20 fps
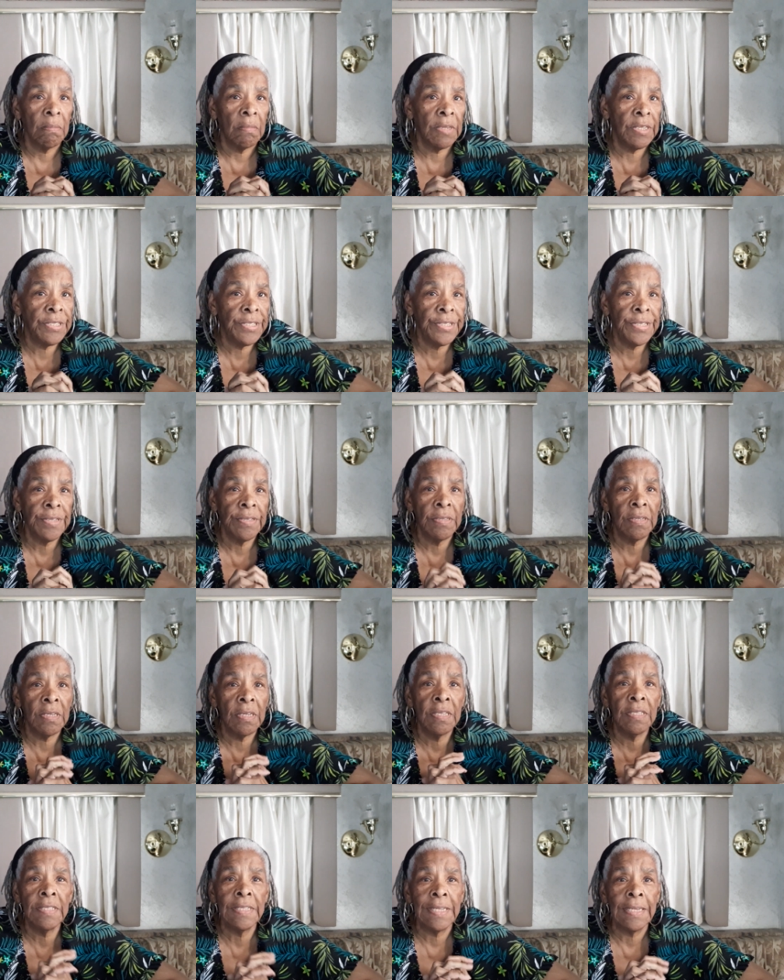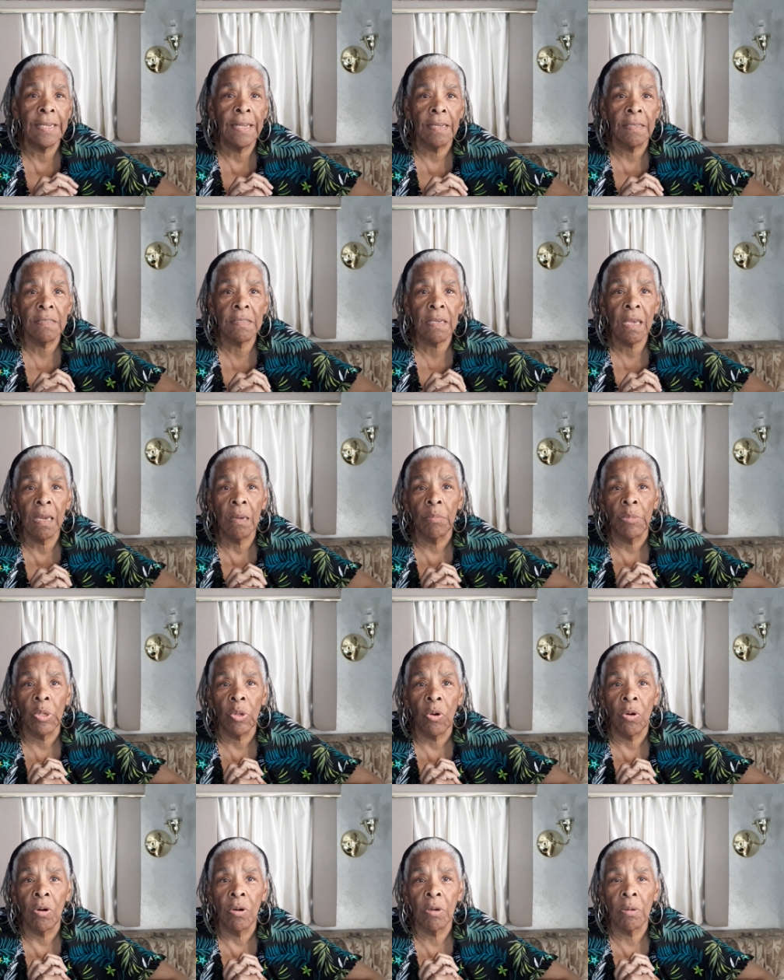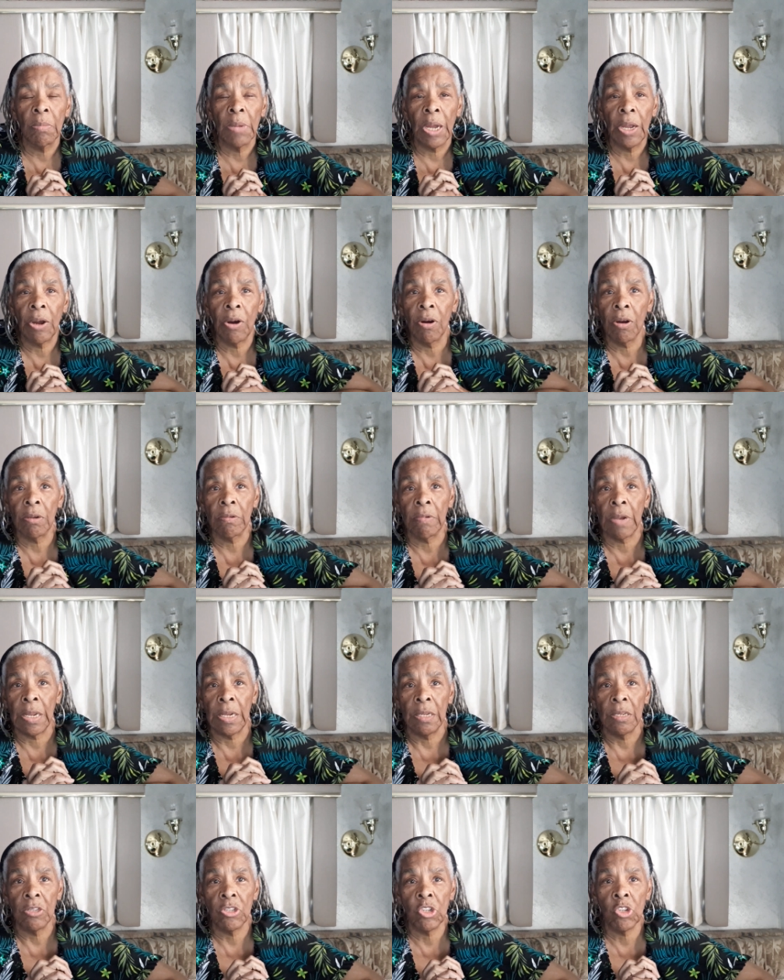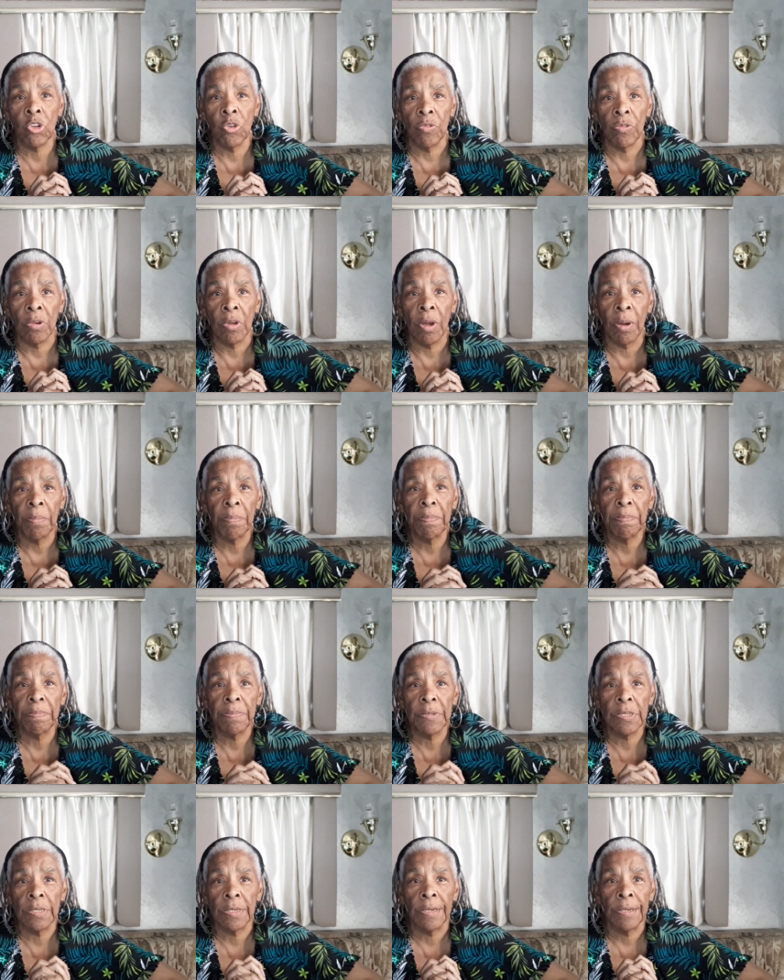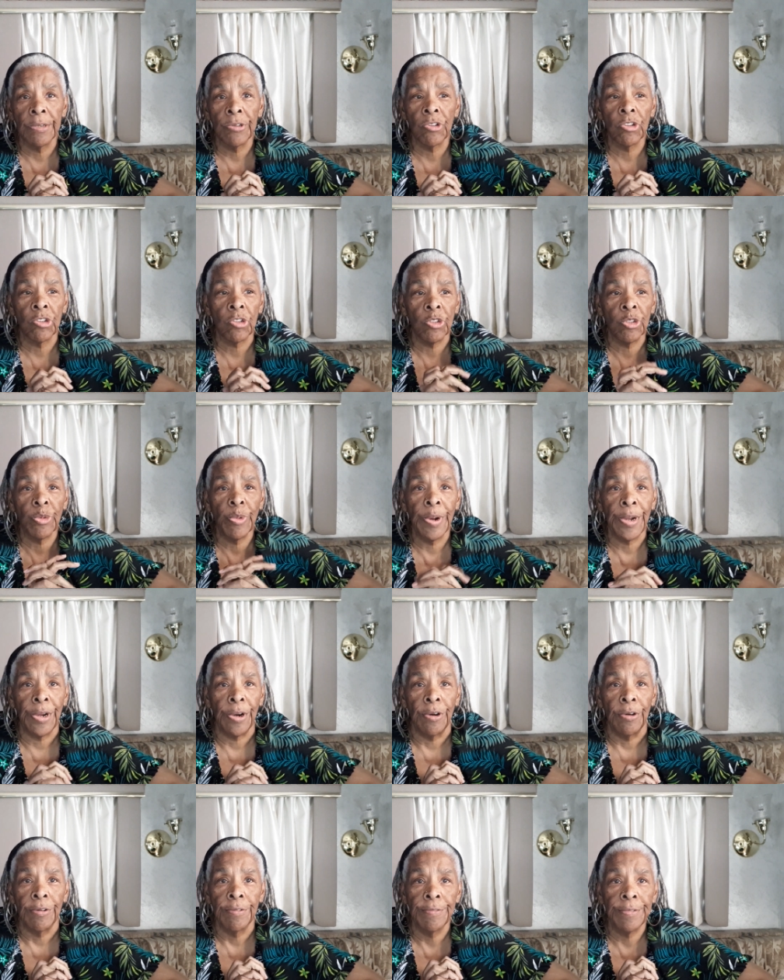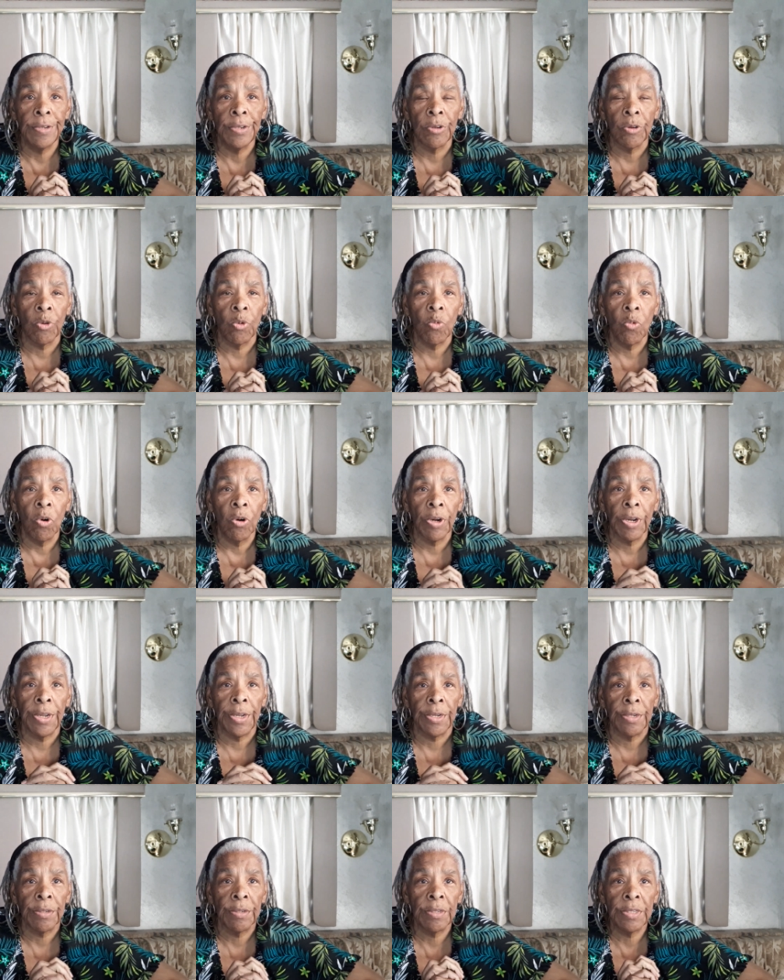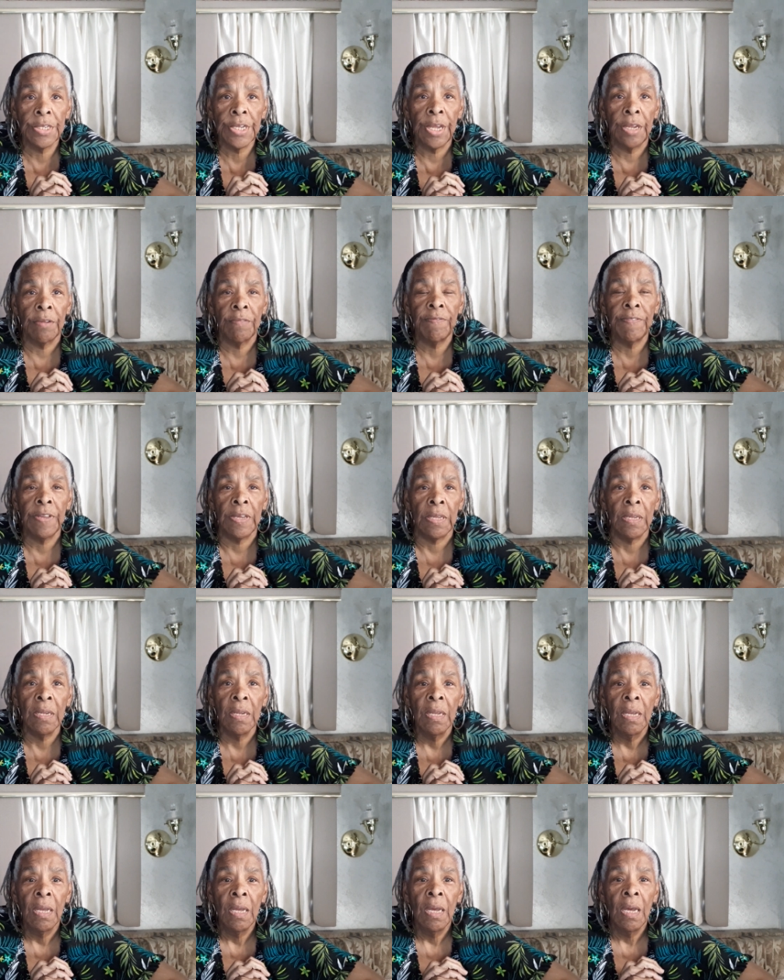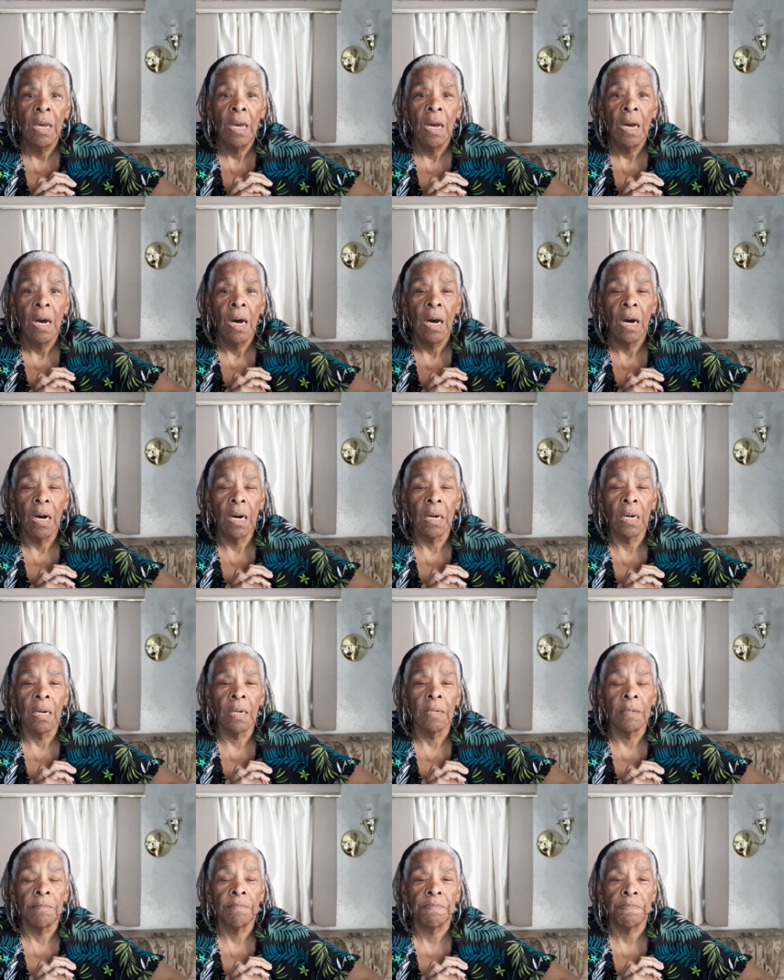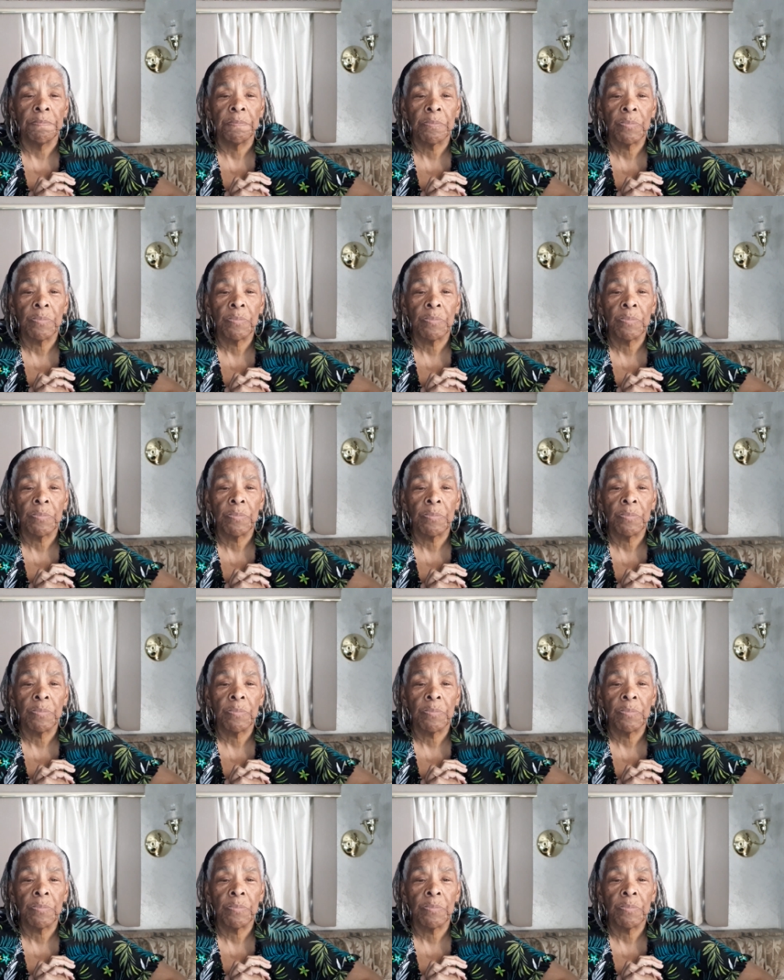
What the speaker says: dizziness came along and my heart rate shooting up to 112, you know, walking 10 feet. I